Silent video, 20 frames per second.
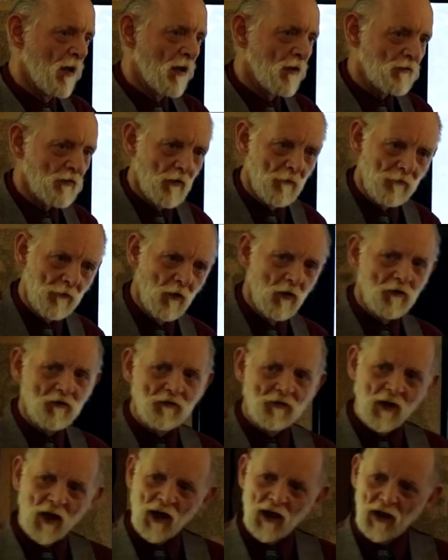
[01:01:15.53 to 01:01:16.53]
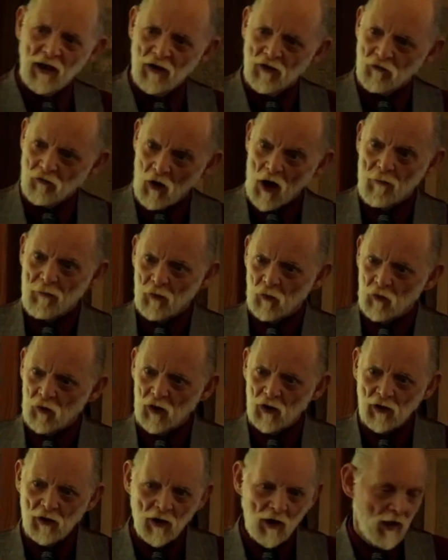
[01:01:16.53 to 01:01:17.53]
So first they drop a
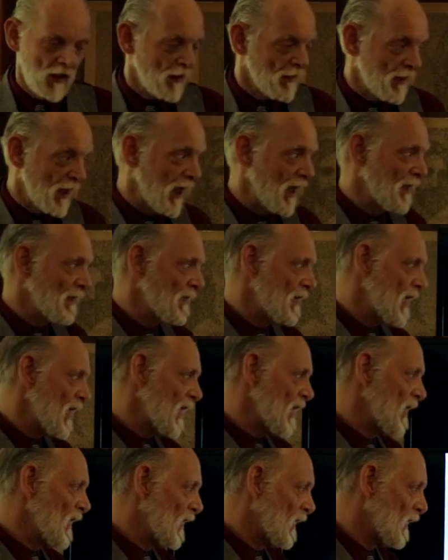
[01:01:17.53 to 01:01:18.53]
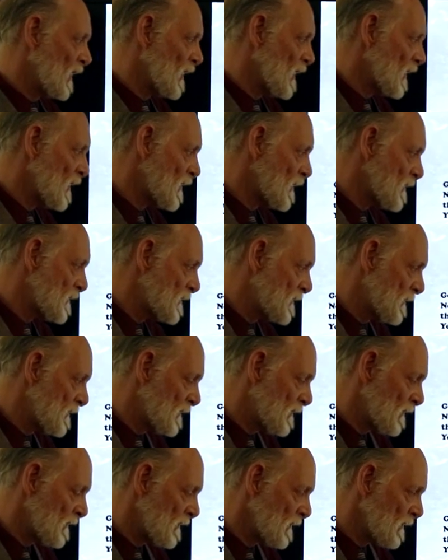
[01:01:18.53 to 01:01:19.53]
word, then they
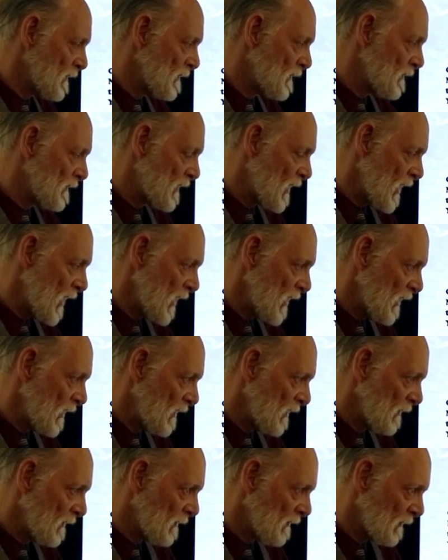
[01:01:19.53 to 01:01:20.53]
they